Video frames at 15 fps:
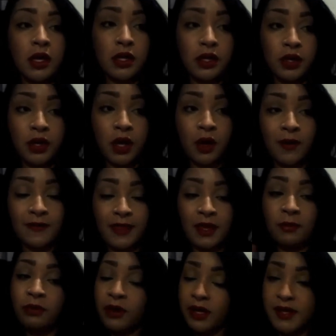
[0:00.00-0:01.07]
You know, if
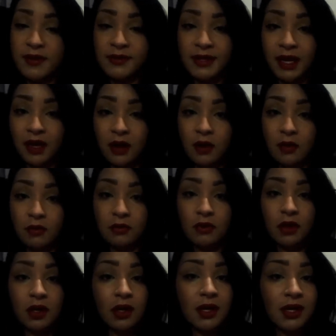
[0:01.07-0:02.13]
they bring you down,
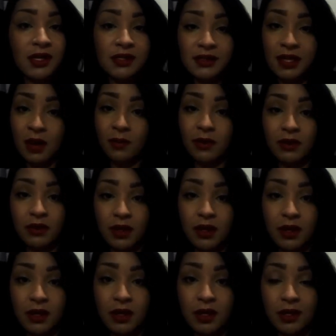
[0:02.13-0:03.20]
it's not worth
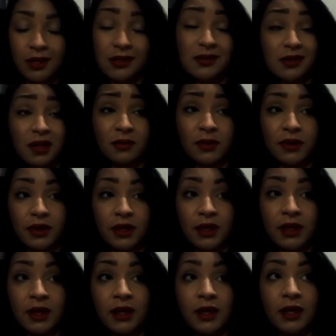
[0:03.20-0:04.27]
it. It's not worth it.